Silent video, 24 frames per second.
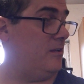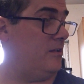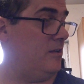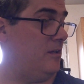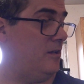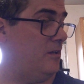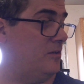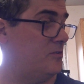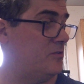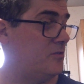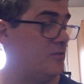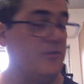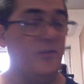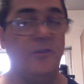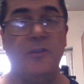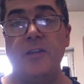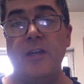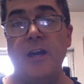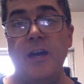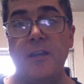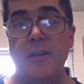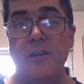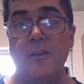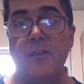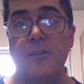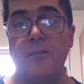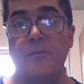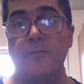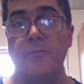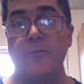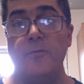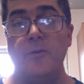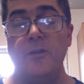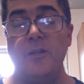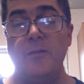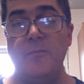It's still got another
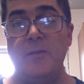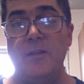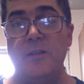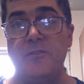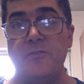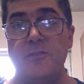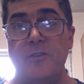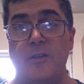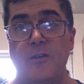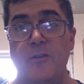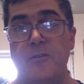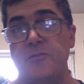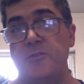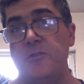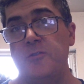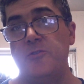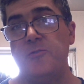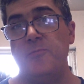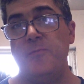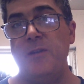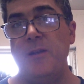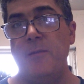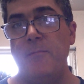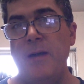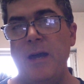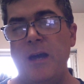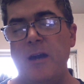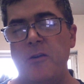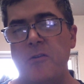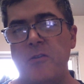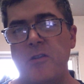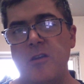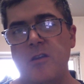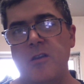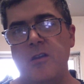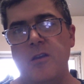40 minutes to go, so it's been
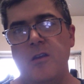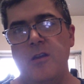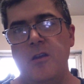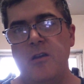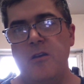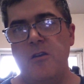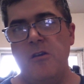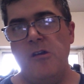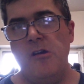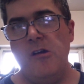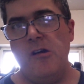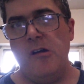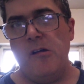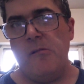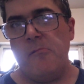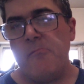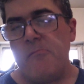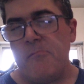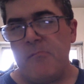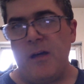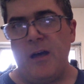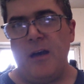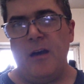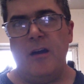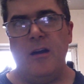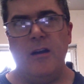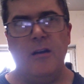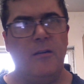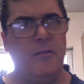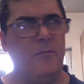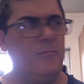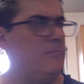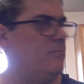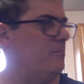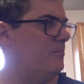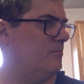about, I
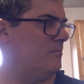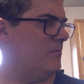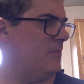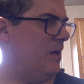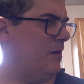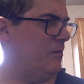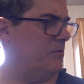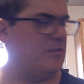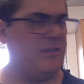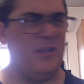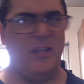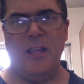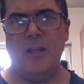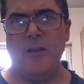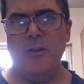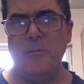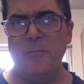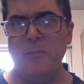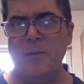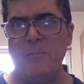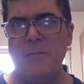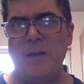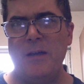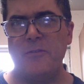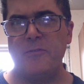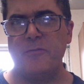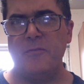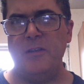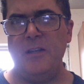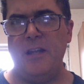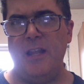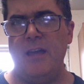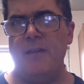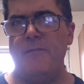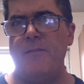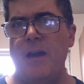would say like about
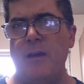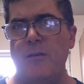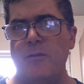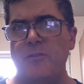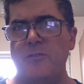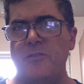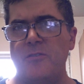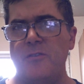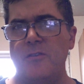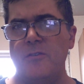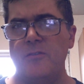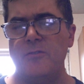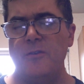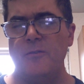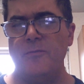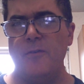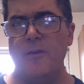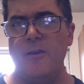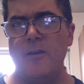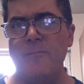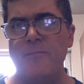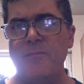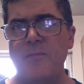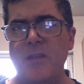3.5 hours so far.